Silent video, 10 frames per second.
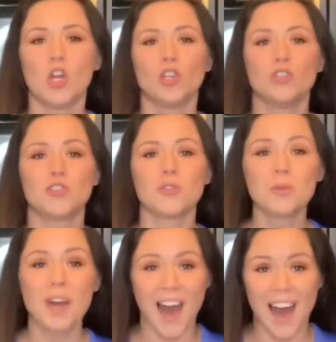do
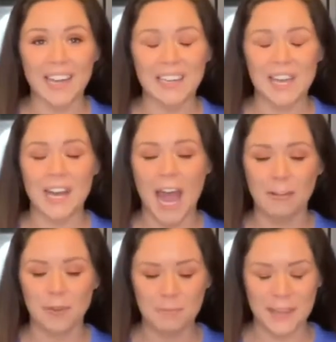not, and I
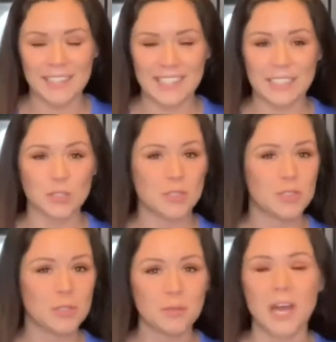repeat,
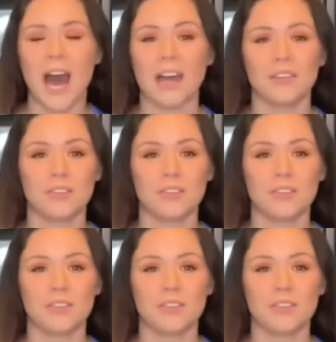do not